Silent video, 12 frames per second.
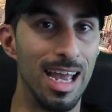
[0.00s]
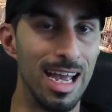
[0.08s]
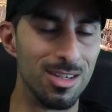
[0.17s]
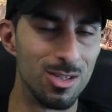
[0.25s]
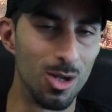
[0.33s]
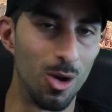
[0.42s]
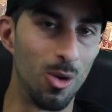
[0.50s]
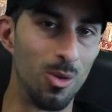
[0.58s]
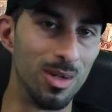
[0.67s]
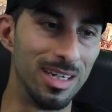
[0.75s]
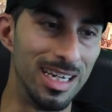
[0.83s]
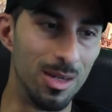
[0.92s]
And
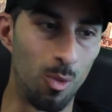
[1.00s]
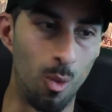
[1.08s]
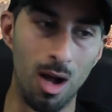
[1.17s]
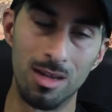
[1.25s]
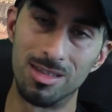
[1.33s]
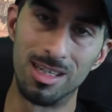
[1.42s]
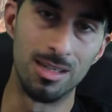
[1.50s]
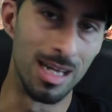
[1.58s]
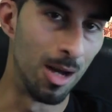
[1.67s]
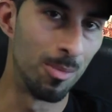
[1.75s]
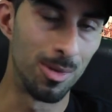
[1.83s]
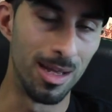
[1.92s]
so he wants to
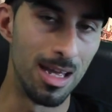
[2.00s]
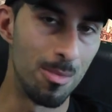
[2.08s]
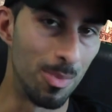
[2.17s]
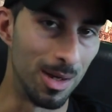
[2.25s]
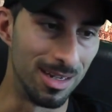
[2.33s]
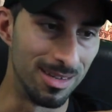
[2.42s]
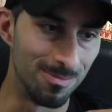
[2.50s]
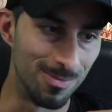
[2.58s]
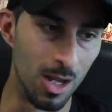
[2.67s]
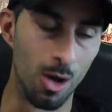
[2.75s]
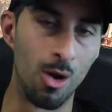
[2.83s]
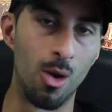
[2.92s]
downplay it, but
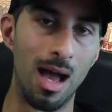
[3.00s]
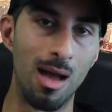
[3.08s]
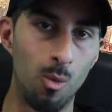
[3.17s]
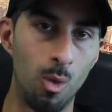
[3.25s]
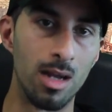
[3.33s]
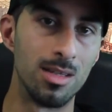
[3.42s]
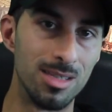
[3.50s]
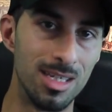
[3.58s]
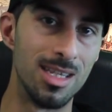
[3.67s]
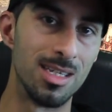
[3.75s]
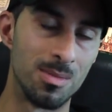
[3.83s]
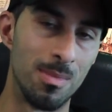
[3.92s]
no, no, I want to
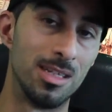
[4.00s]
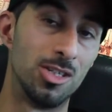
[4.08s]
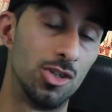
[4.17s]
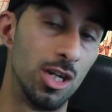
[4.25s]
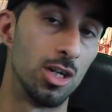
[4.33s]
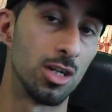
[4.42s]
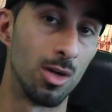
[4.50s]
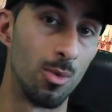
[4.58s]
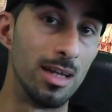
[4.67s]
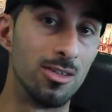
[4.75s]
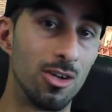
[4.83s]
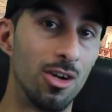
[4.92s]
see this message that you're going to
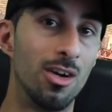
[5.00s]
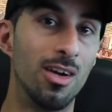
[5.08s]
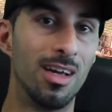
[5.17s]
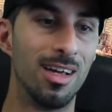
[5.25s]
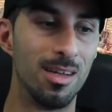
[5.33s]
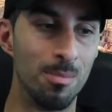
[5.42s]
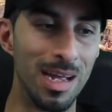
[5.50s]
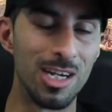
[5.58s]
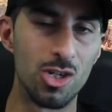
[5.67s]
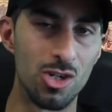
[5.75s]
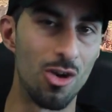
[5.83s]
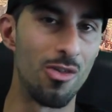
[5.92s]
write to her.
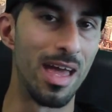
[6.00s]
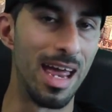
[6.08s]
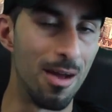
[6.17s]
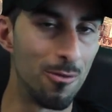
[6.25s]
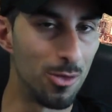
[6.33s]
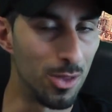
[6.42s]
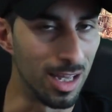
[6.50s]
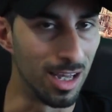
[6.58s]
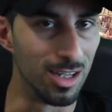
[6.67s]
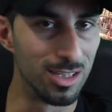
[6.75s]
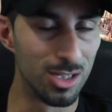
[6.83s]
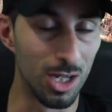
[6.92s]
Make sure that everything
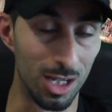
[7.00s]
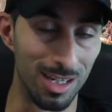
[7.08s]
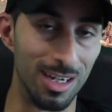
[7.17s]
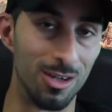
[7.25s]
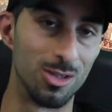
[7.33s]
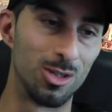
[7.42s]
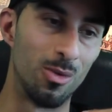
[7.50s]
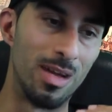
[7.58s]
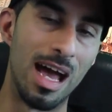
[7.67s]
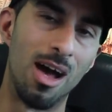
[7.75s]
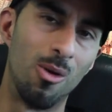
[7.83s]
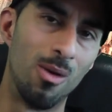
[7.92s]
is clear. So
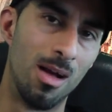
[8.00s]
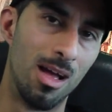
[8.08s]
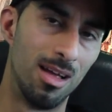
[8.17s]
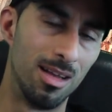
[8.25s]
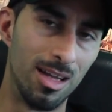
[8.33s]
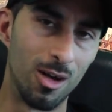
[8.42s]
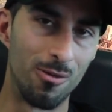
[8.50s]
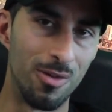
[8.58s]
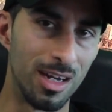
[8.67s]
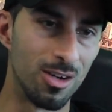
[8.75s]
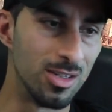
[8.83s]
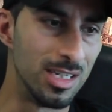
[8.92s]
now
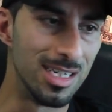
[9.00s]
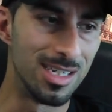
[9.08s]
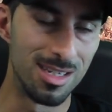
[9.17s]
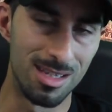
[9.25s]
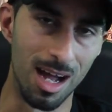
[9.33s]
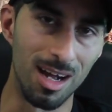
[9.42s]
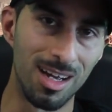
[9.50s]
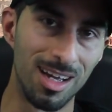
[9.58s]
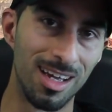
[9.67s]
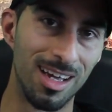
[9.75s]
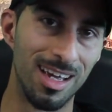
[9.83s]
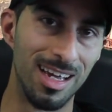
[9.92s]
Littlefinger, is he
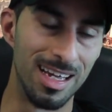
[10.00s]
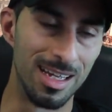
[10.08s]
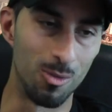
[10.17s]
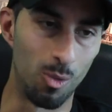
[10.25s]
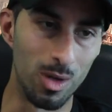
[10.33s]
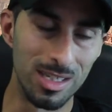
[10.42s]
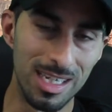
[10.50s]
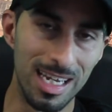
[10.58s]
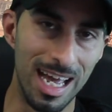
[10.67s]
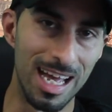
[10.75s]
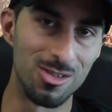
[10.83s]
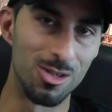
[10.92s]
stuck? It, what is he
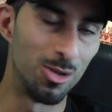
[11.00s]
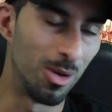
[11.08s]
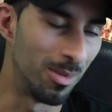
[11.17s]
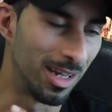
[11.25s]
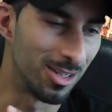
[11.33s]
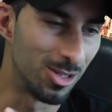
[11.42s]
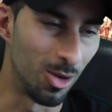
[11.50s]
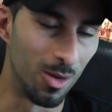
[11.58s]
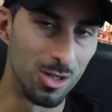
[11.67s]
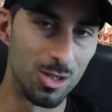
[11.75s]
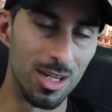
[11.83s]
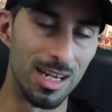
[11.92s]
going to answer to? I'm like
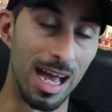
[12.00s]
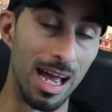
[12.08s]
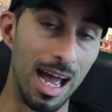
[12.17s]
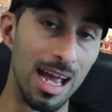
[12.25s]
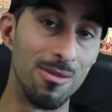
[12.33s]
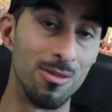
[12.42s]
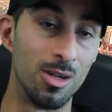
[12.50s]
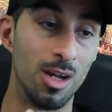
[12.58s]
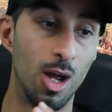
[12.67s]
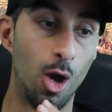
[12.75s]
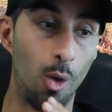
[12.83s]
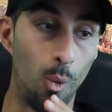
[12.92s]
so interested. I, I
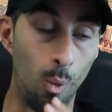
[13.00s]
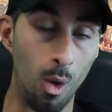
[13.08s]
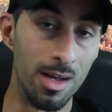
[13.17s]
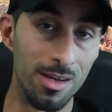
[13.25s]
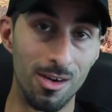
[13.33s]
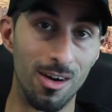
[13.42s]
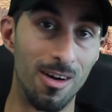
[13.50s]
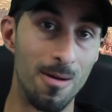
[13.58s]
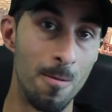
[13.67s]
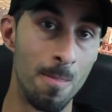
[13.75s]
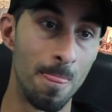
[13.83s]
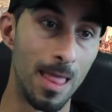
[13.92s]
even
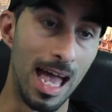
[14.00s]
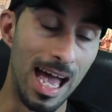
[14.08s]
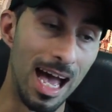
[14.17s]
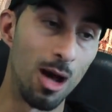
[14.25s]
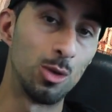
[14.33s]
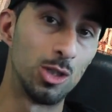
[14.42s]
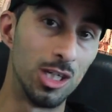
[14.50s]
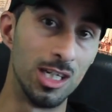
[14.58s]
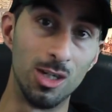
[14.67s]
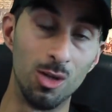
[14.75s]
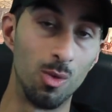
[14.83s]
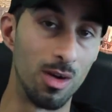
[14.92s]
wonder how
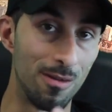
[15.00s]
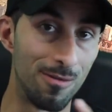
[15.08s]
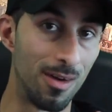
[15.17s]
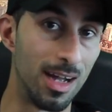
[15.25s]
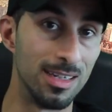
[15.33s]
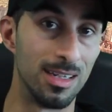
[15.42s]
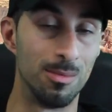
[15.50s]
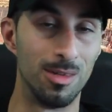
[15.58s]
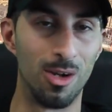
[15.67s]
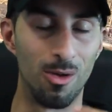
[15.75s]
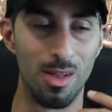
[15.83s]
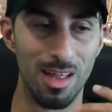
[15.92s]
she knew where to find him.
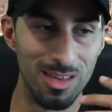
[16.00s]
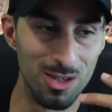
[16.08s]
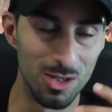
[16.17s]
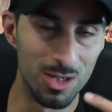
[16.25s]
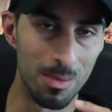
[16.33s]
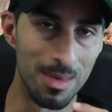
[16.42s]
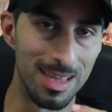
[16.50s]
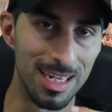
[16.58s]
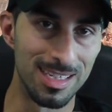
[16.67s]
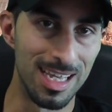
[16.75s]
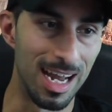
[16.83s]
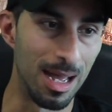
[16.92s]
You know, these are some of the
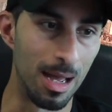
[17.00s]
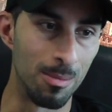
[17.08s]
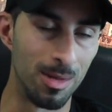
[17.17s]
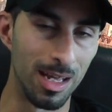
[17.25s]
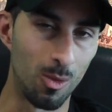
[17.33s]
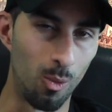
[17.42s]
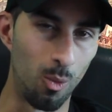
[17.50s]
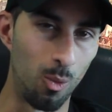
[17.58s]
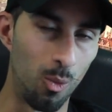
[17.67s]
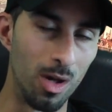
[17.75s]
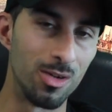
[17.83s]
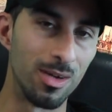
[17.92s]
things that I, I'm like
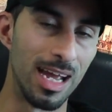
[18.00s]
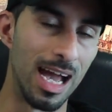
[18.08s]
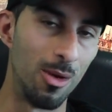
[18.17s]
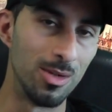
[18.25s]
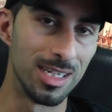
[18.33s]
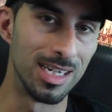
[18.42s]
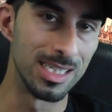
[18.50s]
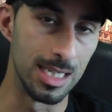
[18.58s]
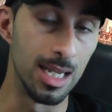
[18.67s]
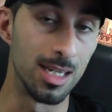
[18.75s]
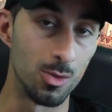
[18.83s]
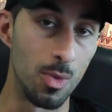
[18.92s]
wondering how he's going to
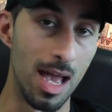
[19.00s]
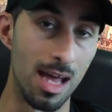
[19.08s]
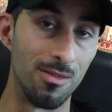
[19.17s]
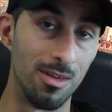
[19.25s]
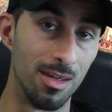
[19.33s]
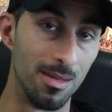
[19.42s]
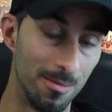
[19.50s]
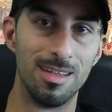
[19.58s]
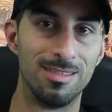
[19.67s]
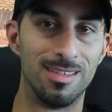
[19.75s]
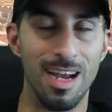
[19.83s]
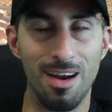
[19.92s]
sneak his way out of it.
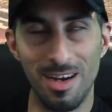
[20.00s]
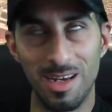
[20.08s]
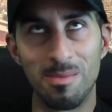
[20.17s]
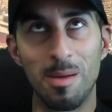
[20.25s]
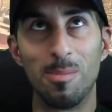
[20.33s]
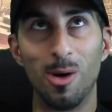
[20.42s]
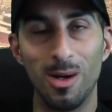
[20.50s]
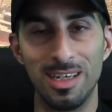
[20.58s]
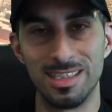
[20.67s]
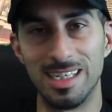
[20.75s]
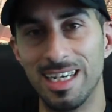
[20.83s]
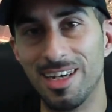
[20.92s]
Tyrion, my
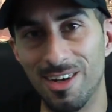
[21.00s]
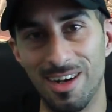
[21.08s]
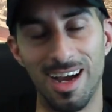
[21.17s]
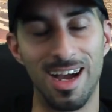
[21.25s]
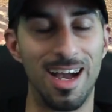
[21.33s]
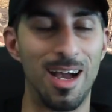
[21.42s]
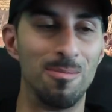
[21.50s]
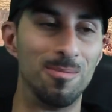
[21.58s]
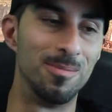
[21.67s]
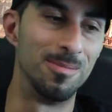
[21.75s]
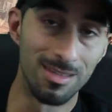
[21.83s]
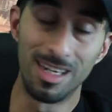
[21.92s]
boy, is here.
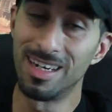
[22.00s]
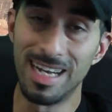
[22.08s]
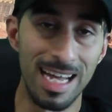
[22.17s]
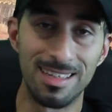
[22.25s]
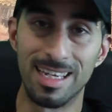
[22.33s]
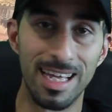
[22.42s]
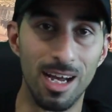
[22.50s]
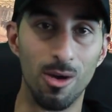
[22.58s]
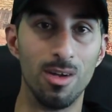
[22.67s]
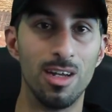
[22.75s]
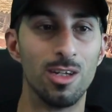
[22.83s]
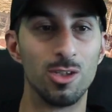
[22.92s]
Um, Tyrion had to get
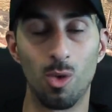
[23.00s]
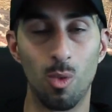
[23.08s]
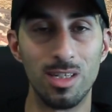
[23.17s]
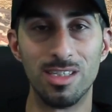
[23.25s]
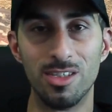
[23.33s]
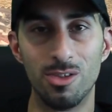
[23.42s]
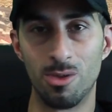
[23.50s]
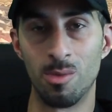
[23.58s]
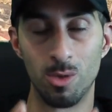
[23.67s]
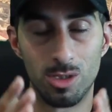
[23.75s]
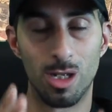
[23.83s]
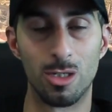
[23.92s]
out. So what does he do? The
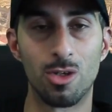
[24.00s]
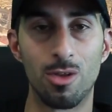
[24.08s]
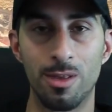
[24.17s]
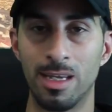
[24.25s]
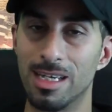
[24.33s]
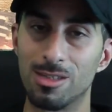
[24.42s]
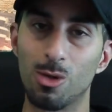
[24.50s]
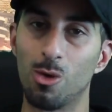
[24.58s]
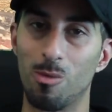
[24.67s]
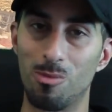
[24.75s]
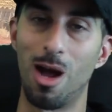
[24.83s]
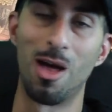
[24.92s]
most logical thing, he has to go
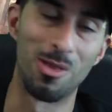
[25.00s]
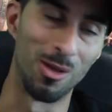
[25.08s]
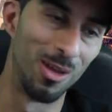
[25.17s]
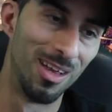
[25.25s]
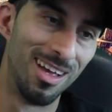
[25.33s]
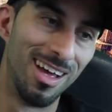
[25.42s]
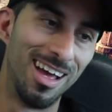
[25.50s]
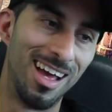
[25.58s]
to a brothel.